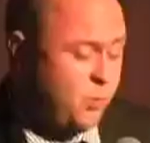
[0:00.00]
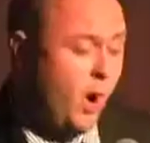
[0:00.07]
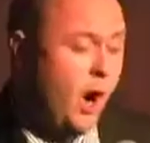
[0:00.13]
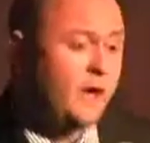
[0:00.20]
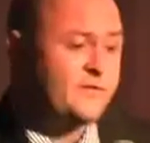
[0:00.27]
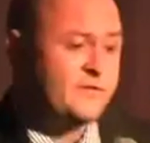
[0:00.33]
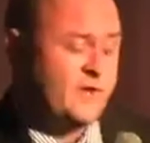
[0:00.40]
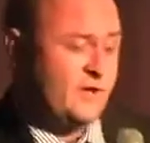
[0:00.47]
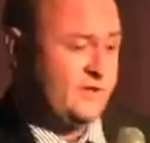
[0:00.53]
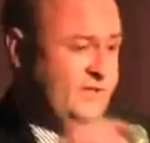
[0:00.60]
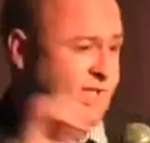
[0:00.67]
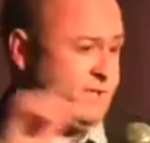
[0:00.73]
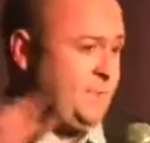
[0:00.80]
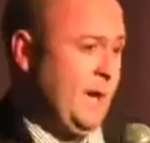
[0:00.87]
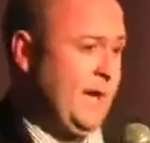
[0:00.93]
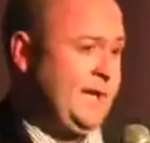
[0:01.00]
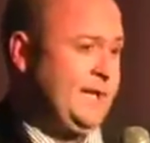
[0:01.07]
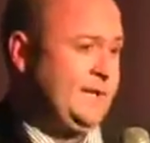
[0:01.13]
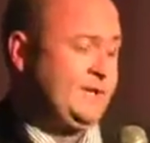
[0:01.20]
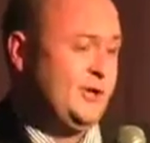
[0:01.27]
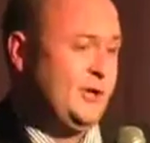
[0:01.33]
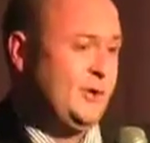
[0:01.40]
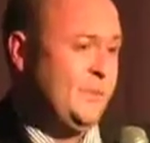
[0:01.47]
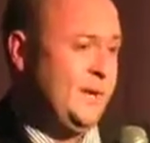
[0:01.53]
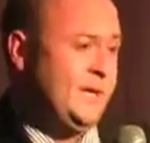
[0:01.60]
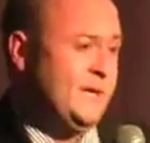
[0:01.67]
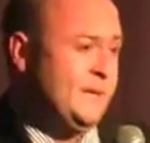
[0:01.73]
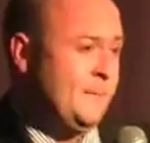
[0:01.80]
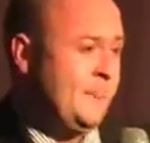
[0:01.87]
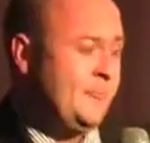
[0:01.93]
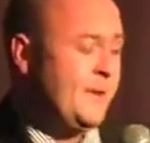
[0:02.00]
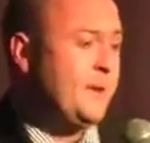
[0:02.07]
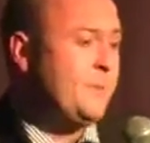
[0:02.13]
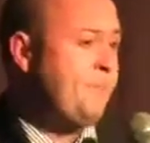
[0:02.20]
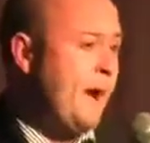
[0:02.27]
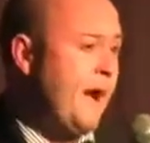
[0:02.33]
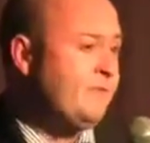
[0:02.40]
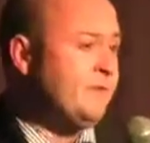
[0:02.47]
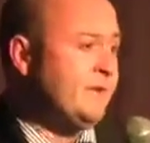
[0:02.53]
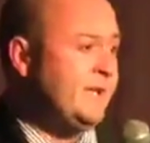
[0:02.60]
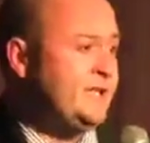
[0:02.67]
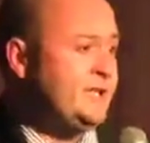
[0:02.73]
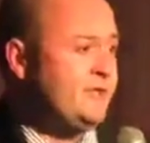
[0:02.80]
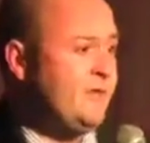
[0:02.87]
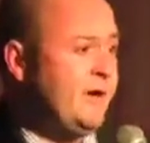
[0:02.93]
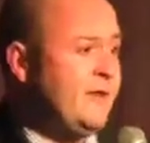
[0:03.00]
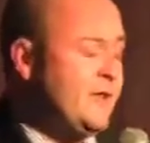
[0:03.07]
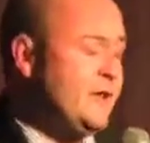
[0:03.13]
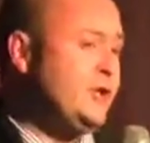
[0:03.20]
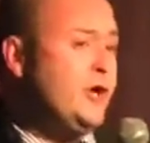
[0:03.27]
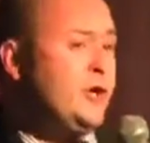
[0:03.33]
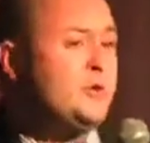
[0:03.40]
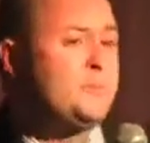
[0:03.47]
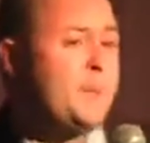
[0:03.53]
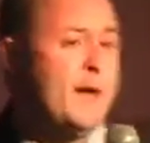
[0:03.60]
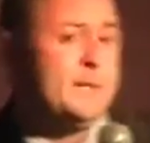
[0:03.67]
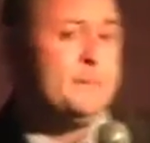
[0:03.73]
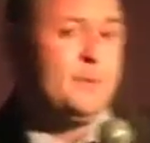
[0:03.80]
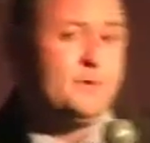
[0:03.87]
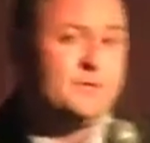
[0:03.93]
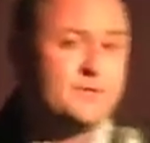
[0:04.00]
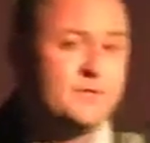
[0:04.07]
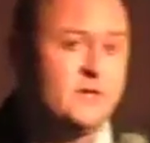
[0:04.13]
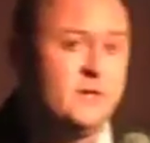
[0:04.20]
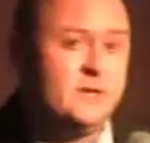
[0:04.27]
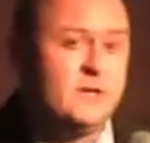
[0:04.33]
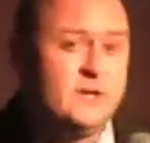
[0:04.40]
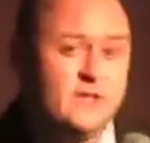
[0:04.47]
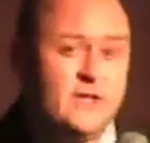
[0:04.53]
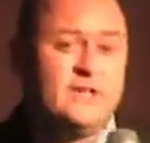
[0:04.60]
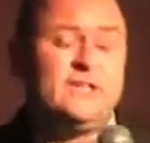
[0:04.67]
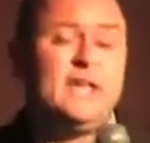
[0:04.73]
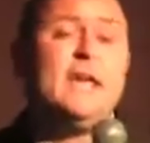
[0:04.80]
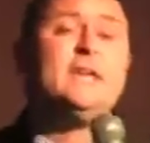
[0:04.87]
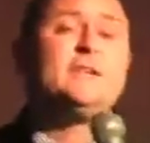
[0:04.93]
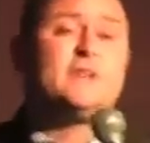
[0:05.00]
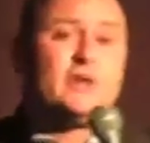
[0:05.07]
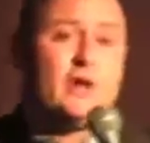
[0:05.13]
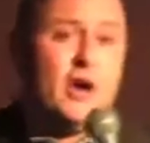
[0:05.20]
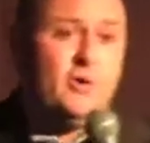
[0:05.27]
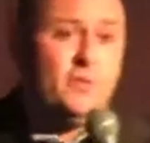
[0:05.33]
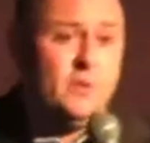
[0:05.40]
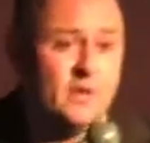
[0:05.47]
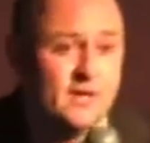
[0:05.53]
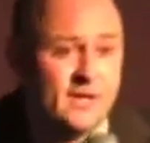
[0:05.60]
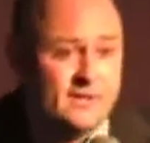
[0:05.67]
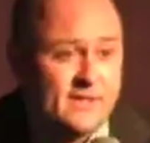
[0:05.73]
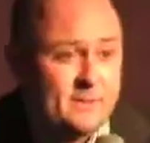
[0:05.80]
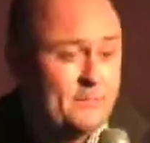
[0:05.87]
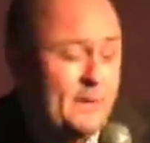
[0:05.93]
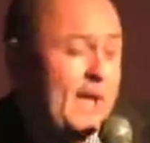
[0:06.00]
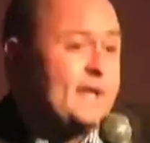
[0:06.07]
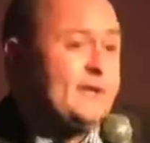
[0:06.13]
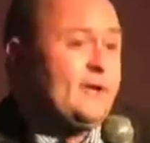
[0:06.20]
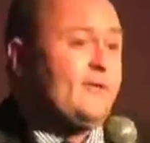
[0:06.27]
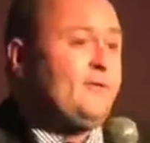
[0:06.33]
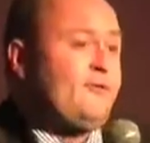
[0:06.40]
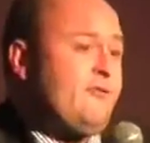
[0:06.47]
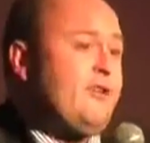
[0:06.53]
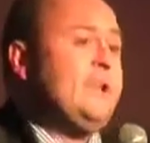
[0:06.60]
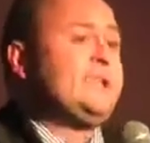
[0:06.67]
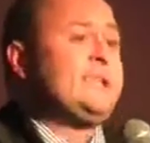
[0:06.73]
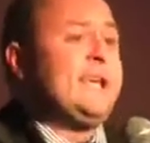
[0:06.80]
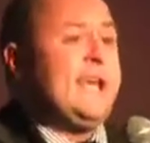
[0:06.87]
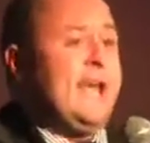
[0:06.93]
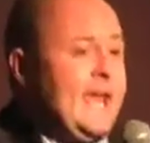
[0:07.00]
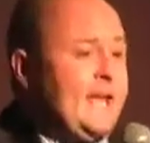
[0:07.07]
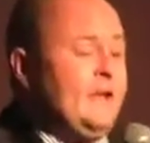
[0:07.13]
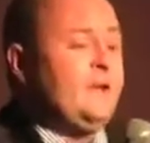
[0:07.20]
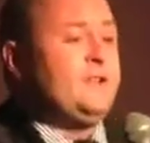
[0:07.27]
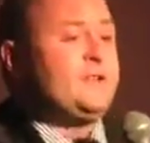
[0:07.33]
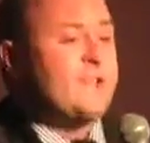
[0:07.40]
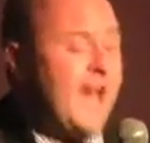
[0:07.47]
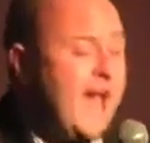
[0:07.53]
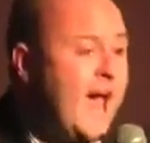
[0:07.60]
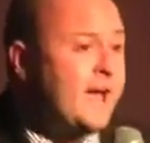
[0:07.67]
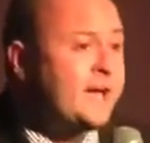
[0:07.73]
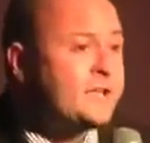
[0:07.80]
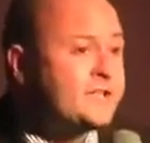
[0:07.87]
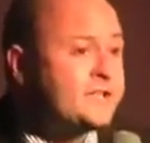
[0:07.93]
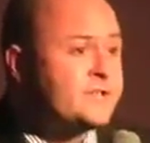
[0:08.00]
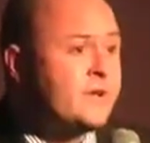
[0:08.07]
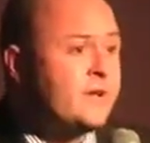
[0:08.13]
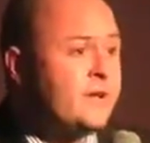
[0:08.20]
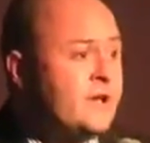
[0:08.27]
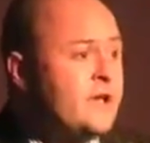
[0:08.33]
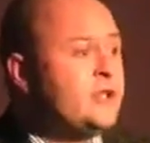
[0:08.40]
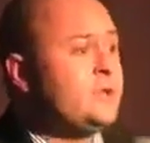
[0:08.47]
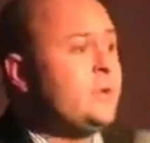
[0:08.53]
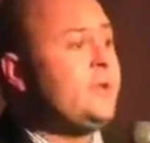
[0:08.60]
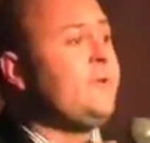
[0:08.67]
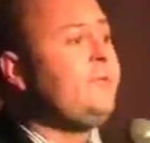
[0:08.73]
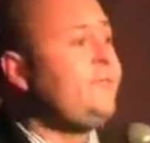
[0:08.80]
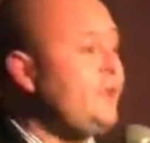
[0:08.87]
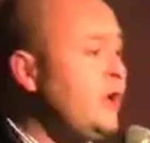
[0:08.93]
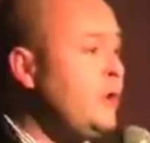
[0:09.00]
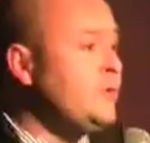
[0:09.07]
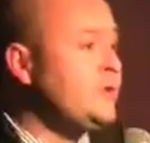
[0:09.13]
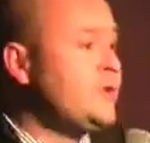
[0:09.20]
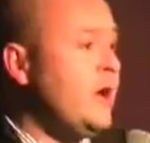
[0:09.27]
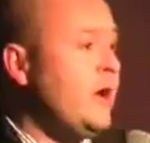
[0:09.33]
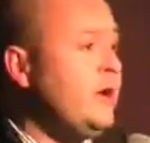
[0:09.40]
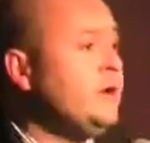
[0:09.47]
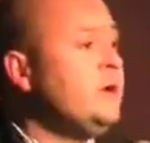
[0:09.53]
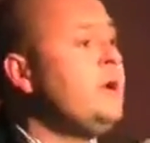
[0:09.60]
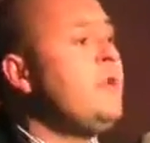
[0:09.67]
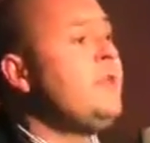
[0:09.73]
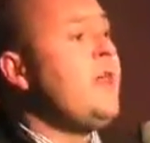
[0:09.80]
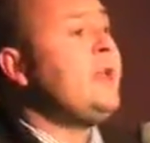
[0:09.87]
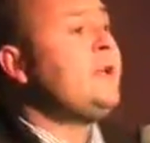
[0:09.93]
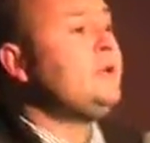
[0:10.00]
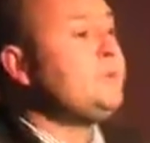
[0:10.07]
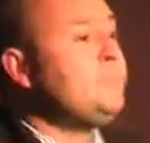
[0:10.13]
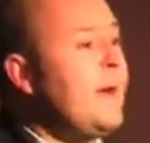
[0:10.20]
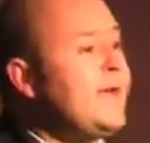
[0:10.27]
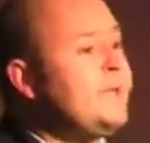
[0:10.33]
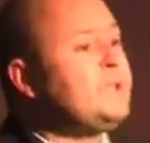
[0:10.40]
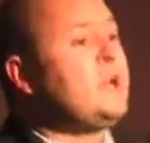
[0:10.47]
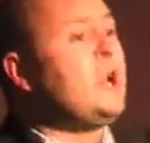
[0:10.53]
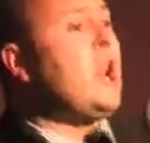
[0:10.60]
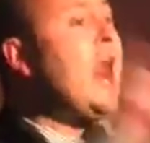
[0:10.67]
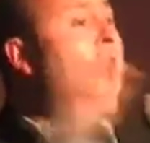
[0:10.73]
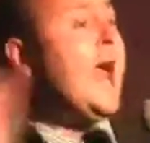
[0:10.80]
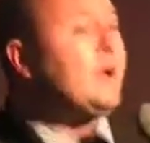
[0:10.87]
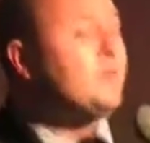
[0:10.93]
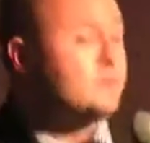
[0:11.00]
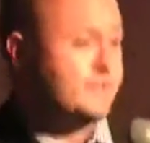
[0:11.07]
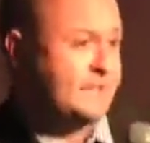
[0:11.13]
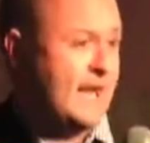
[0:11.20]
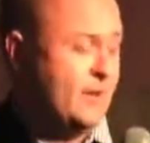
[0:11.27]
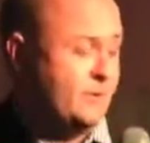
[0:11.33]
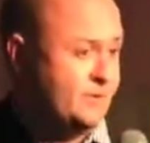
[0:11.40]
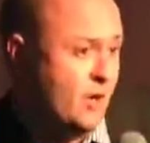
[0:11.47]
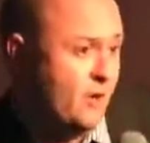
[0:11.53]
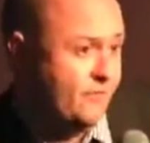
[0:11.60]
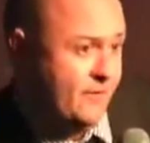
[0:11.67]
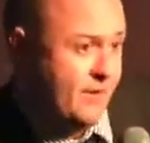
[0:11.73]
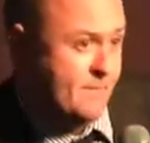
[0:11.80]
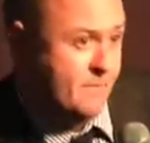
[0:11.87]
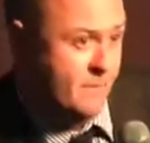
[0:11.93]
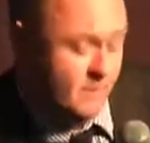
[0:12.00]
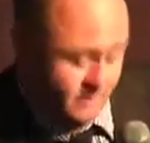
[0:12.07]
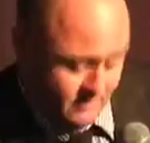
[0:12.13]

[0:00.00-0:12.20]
wife starts explaining to me that apparently she'd read in the newspapers that years ago they planned on freezing Hitler's eggs so in the future they could make clowns out of him.